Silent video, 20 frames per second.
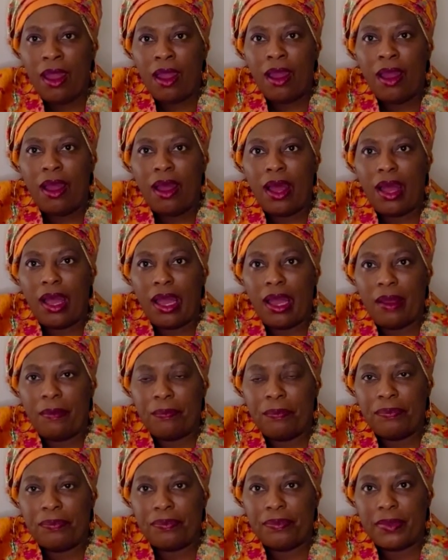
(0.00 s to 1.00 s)

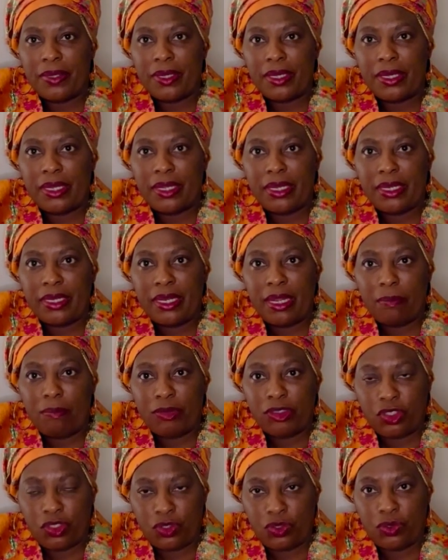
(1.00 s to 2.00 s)
Number
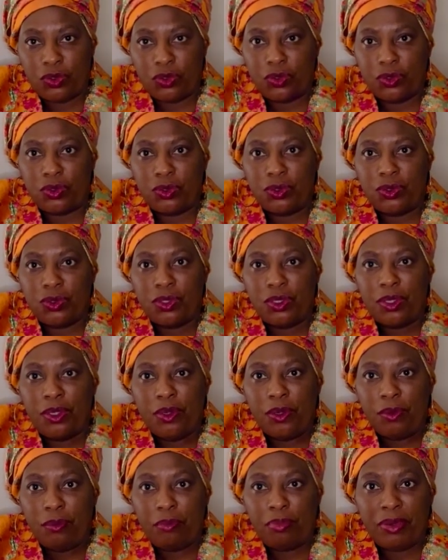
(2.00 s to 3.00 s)
2,
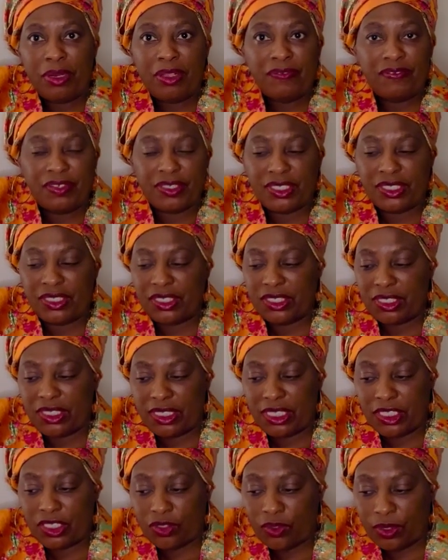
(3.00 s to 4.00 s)
previous
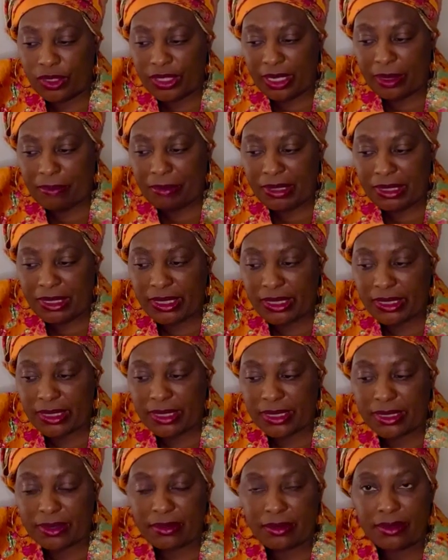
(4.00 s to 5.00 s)
gestational
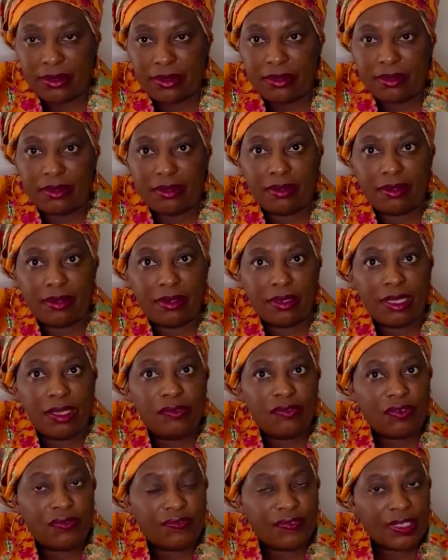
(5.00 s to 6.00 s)
diabetes.
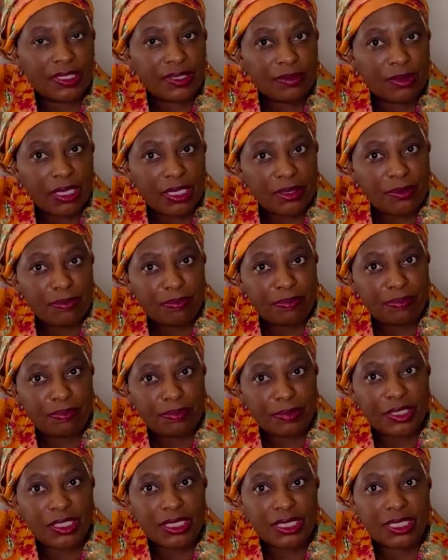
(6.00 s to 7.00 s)
If you've had
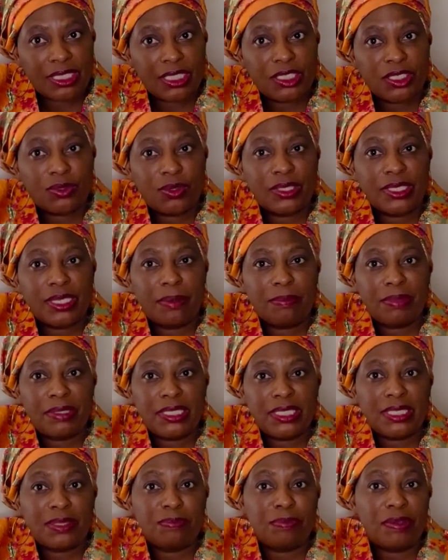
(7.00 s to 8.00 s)
gestational
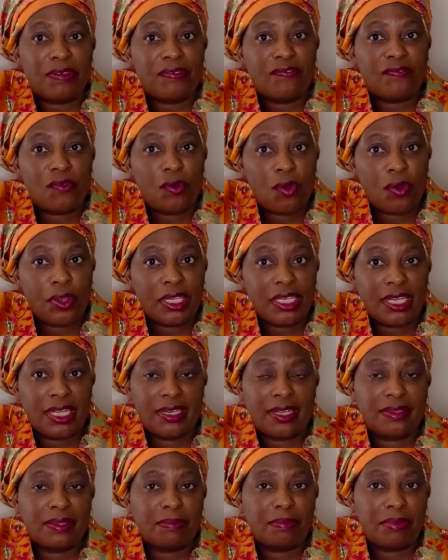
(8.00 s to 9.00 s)
diabetes before in
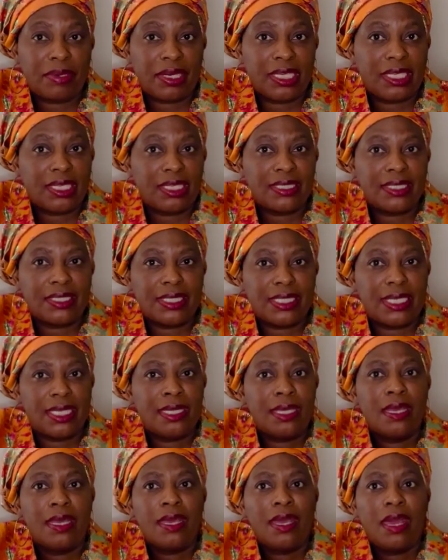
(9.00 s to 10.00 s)
another
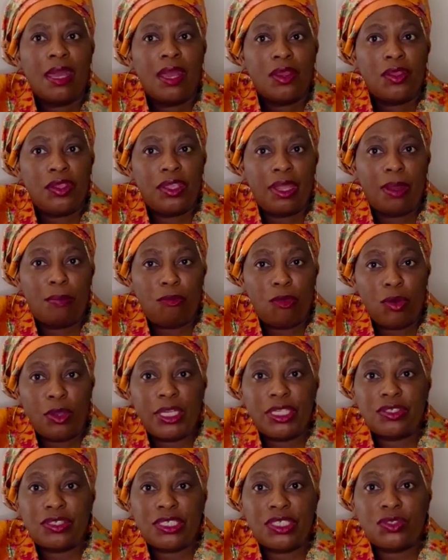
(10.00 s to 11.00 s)
pregnancy, you are more
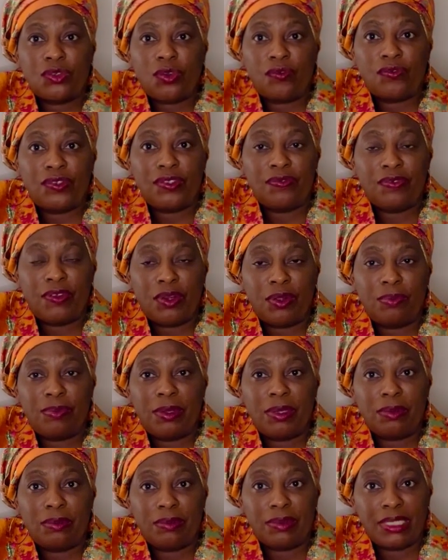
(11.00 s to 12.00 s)
at risk of
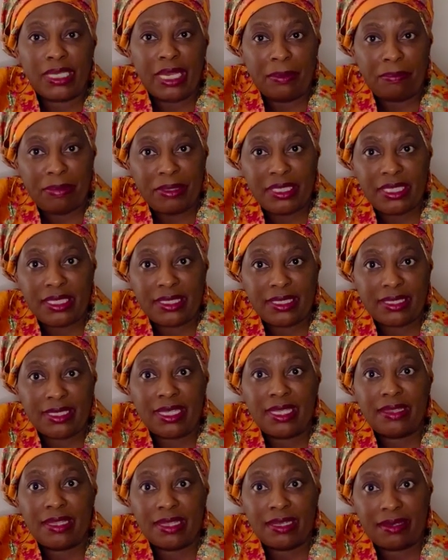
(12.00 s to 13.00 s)
developing diabetes
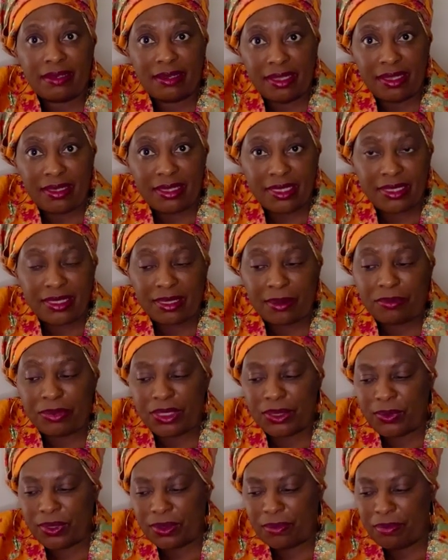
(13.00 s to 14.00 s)
in the
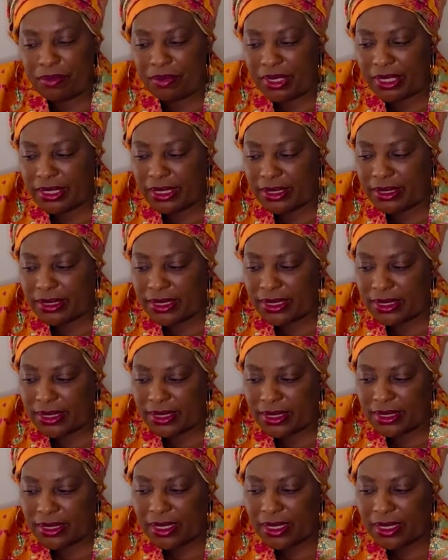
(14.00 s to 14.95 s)
subsequent pregnancies.